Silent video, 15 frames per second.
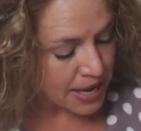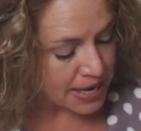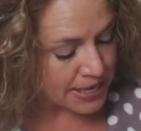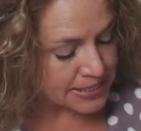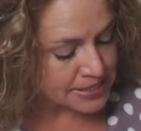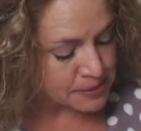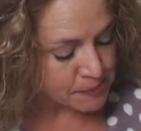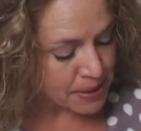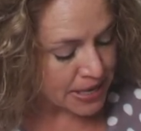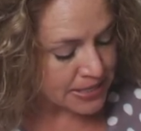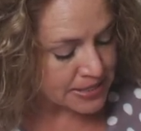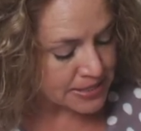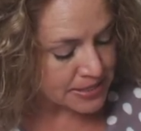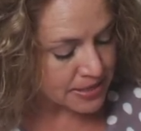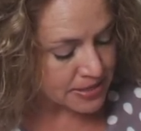aids,
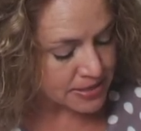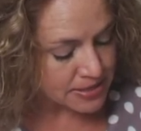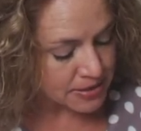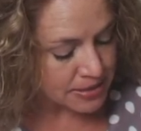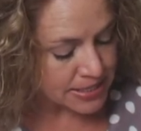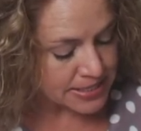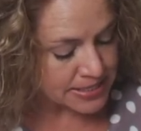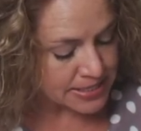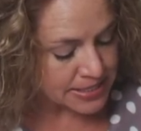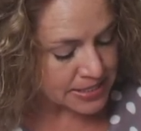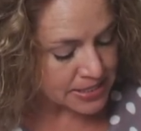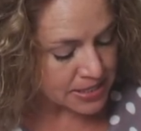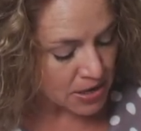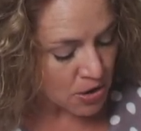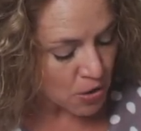abets,
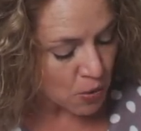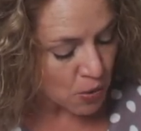solicits,